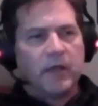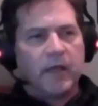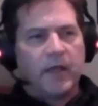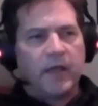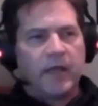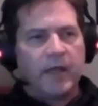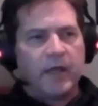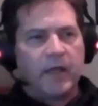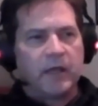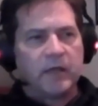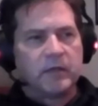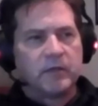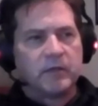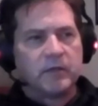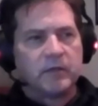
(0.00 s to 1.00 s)

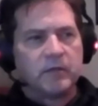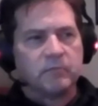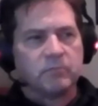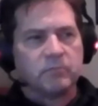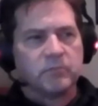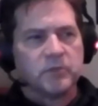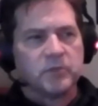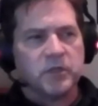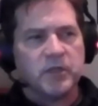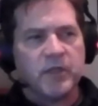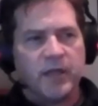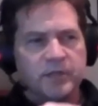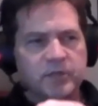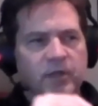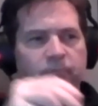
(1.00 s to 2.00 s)
and she
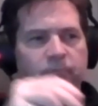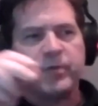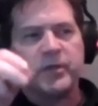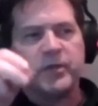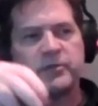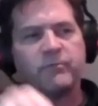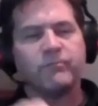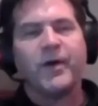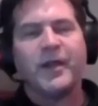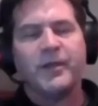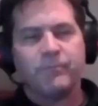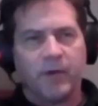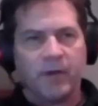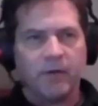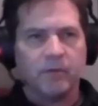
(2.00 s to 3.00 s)
has a piece of
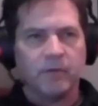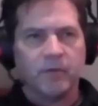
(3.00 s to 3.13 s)
paper,